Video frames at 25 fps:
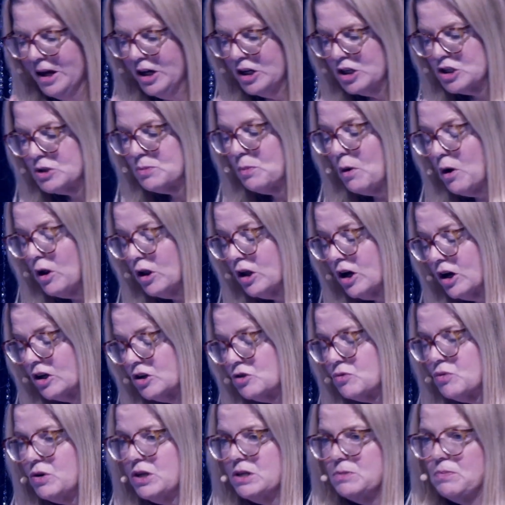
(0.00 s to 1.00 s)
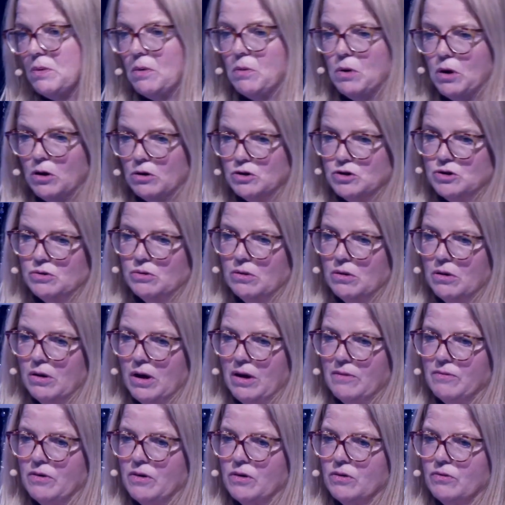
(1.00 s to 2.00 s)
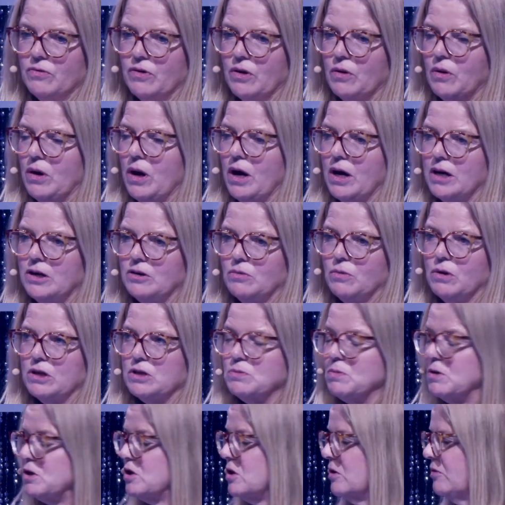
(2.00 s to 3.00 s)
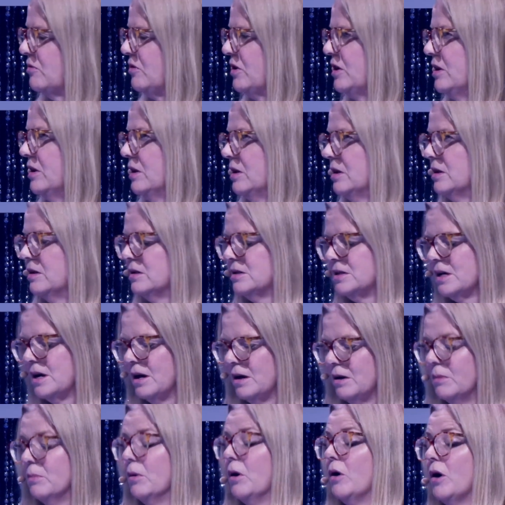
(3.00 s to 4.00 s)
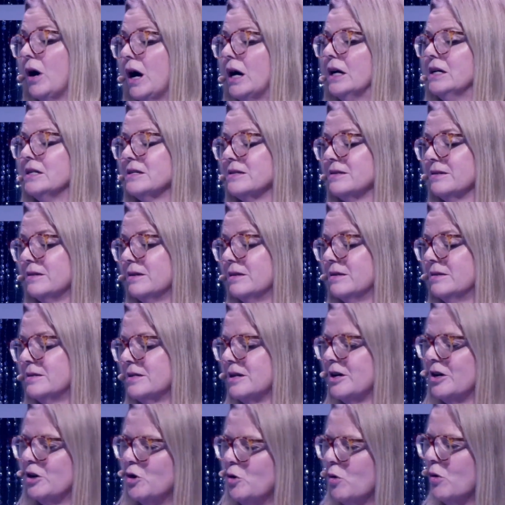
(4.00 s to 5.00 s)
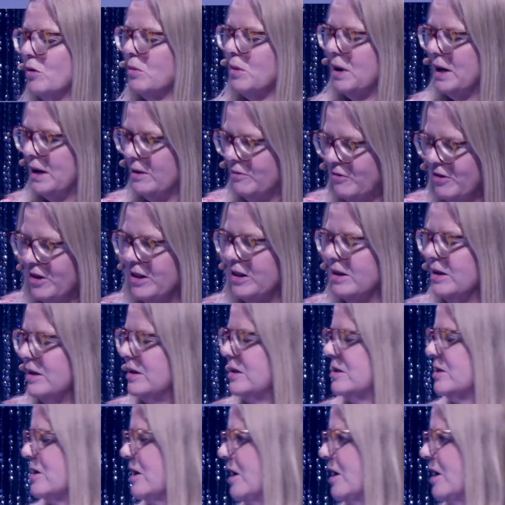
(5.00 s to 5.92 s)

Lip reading: small countries, but we also have a very high degree, especially Finland, or Iceland, Norway, and Finland